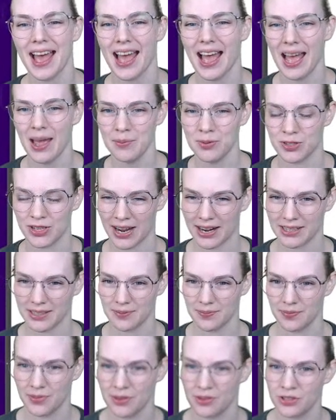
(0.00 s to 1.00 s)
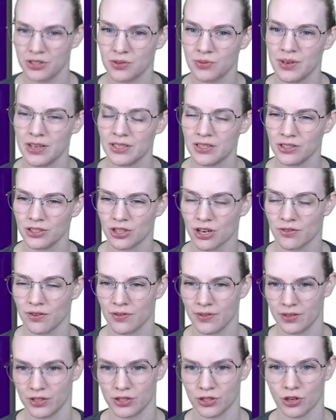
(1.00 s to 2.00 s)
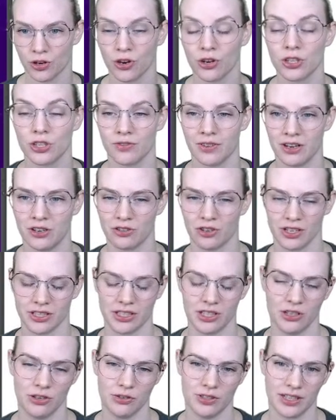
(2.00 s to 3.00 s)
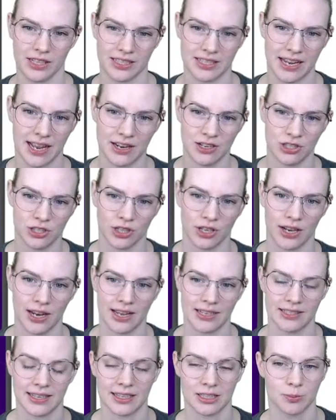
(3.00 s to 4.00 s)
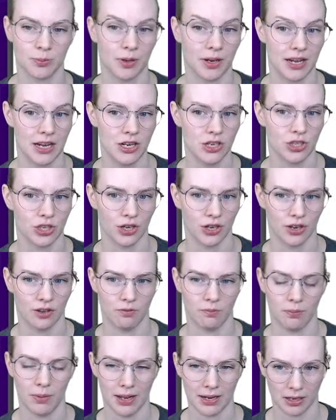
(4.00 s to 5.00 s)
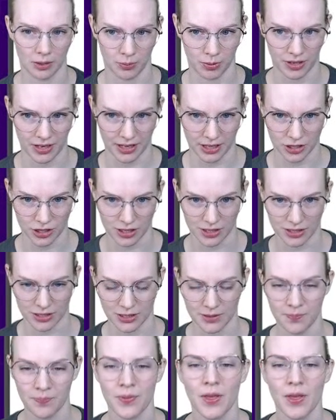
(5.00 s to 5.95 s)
Abstract. There is a recent surge of interest in using attention as explanation of model predictions,